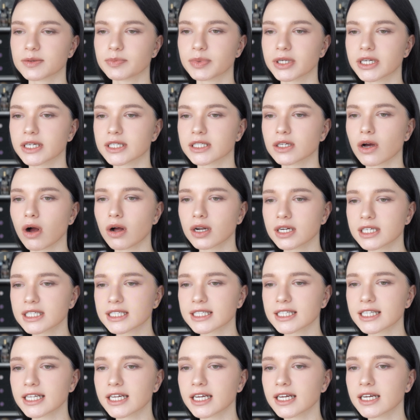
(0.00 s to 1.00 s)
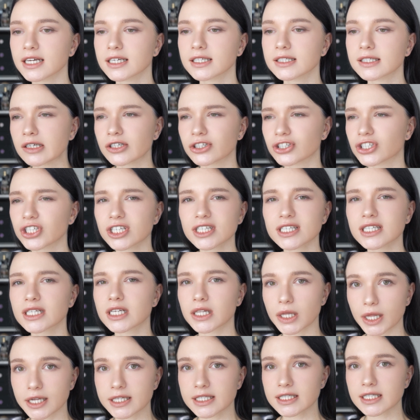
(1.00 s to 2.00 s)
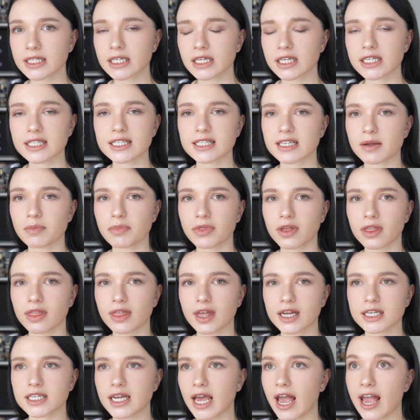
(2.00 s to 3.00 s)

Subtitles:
Because honestly, just cleansing is something that